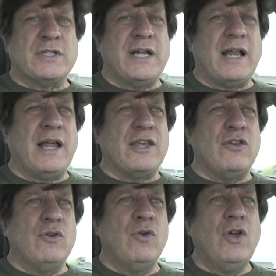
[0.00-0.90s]
It's not like
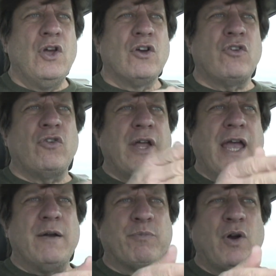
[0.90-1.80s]
you
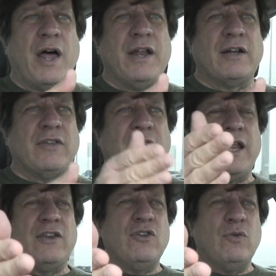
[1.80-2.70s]
create a product and
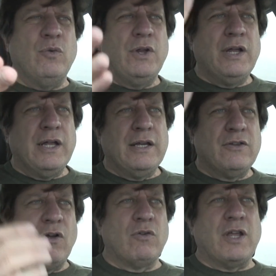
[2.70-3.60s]
then you
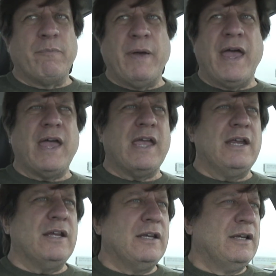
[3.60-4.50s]
don't get
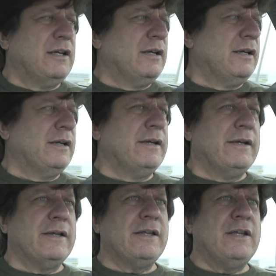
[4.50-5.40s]
paid.
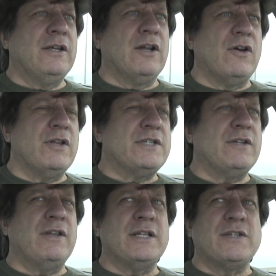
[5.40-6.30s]
You know, it's
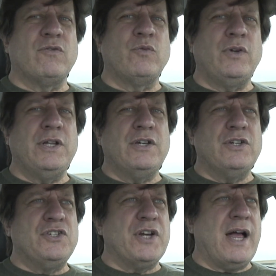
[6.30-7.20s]
a really
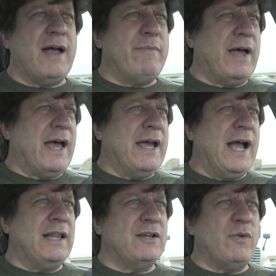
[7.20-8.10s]
good job. I
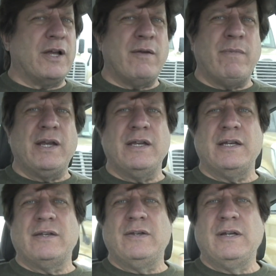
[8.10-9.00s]
highly recommend
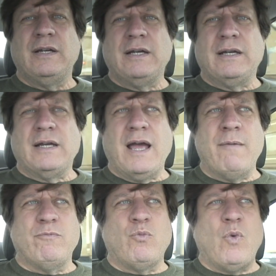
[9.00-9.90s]
it.
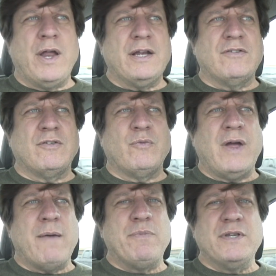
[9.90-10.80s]
I'm wanting to
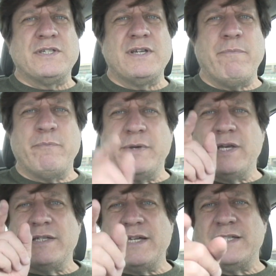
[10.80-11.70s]
wrap this up
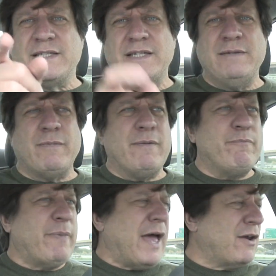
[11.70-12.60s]
because I see my
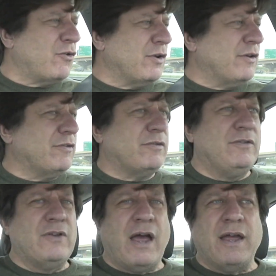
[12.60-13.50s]
battery is
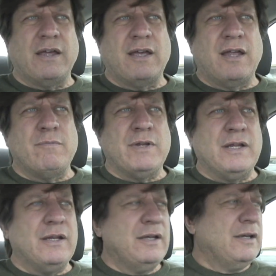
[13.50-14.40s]
dying on me.